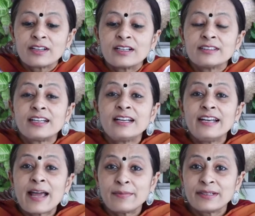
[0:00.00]
the
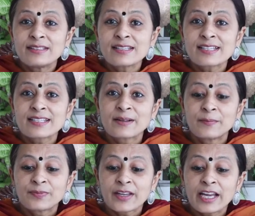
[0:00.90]
lemons
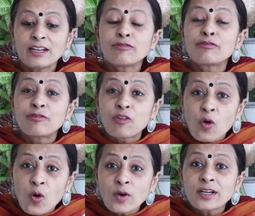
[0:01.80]
in
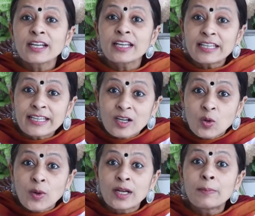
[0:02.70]
4
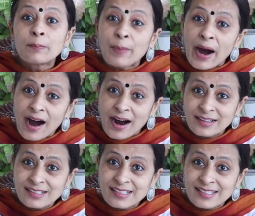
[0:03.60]
equal
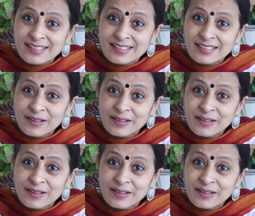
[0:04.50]
parts.